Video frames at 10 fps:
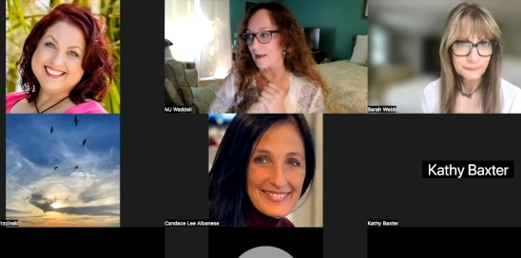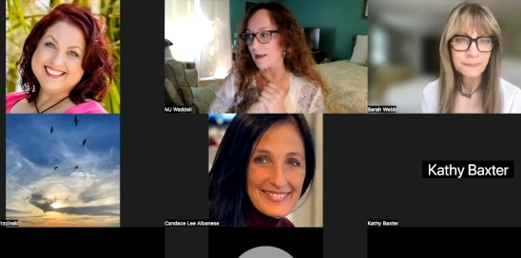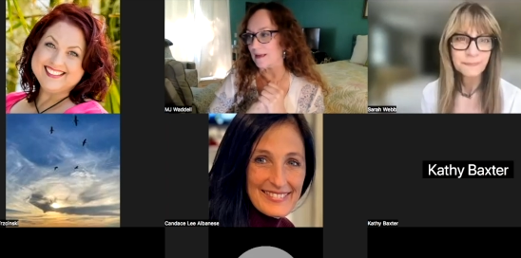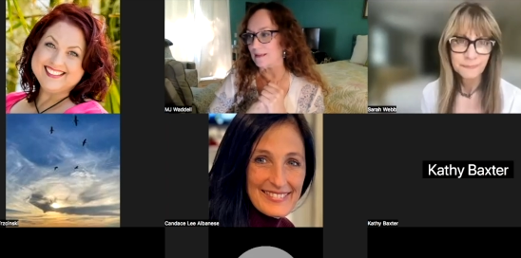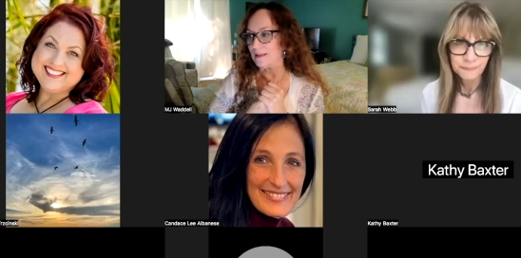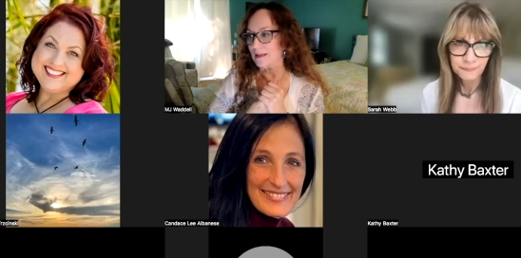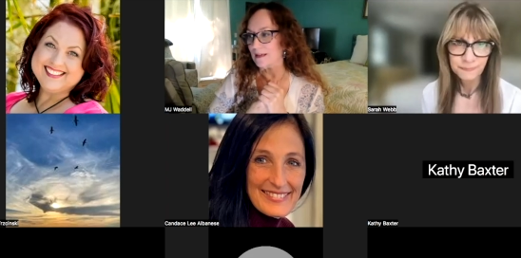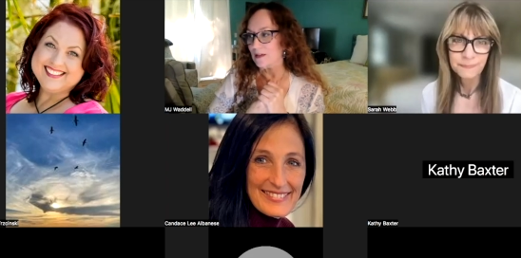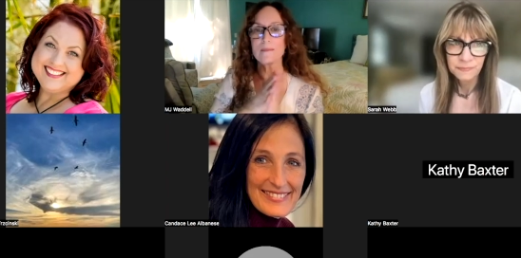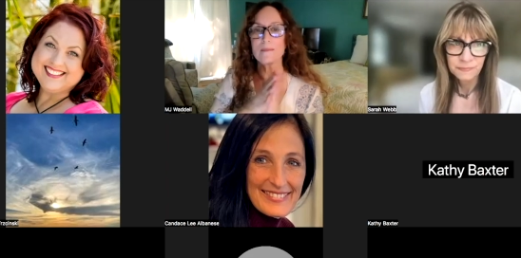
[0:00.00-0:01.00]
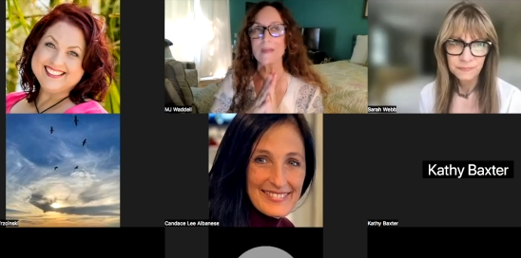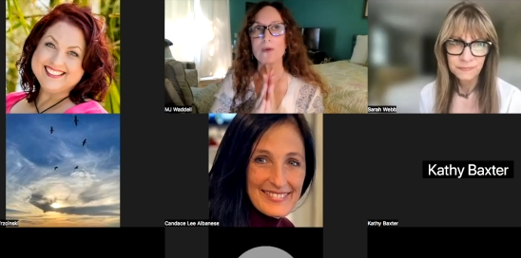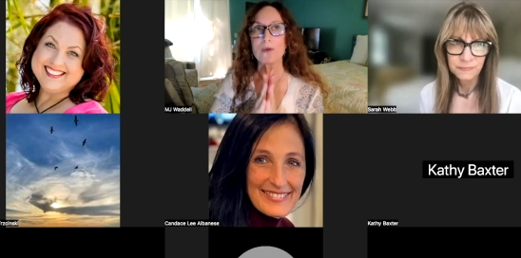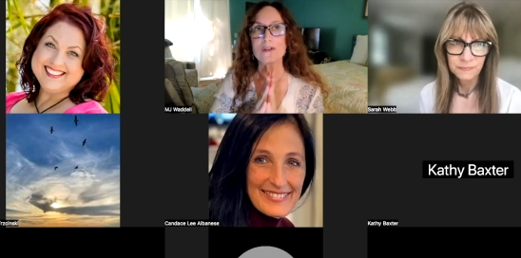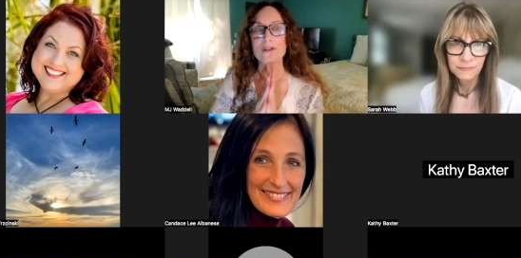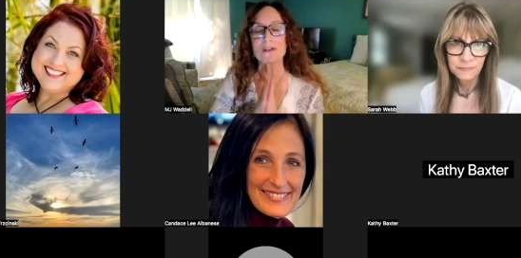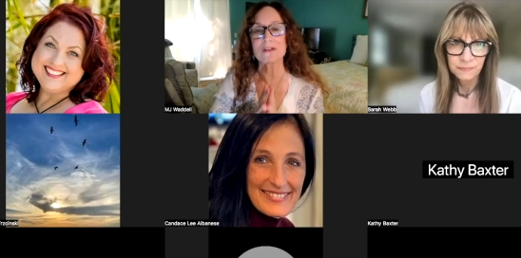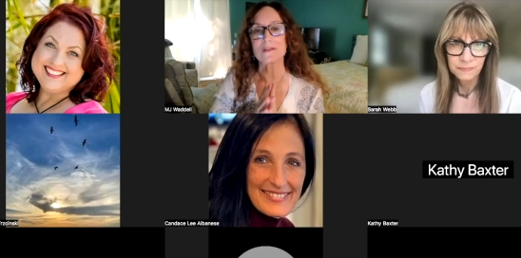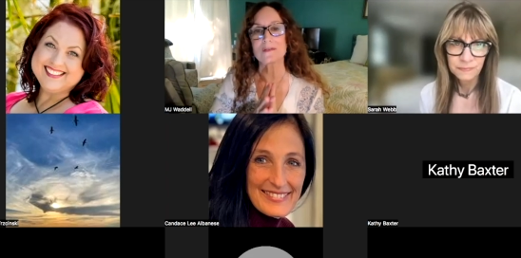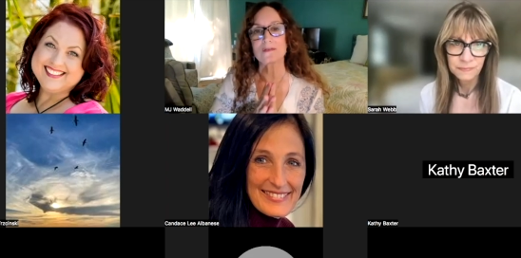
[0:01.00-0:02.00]
Speaker 1: And my question
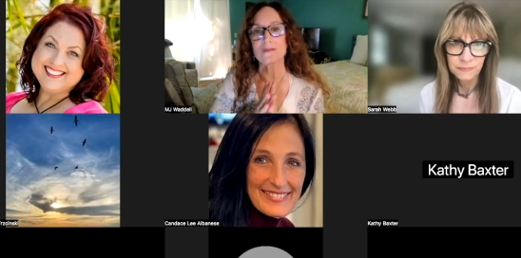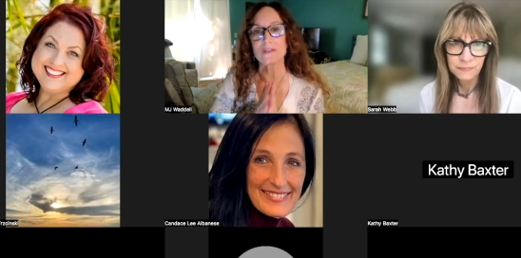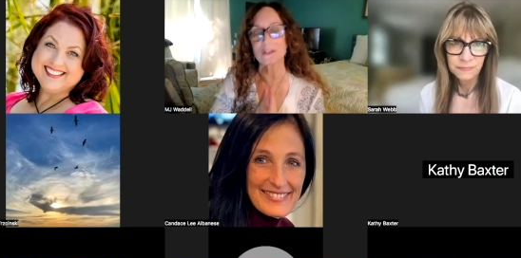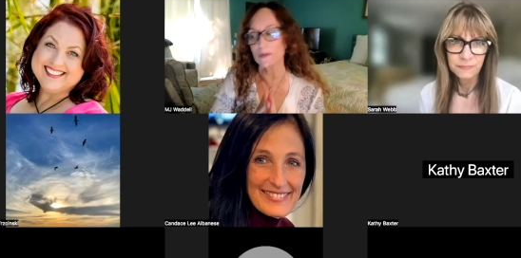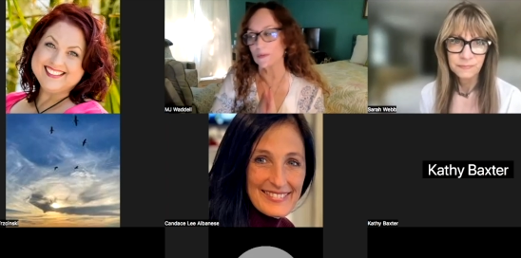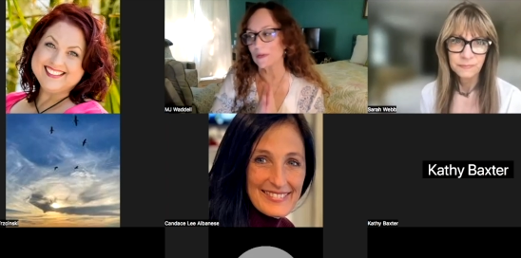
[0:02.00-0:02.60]
is for you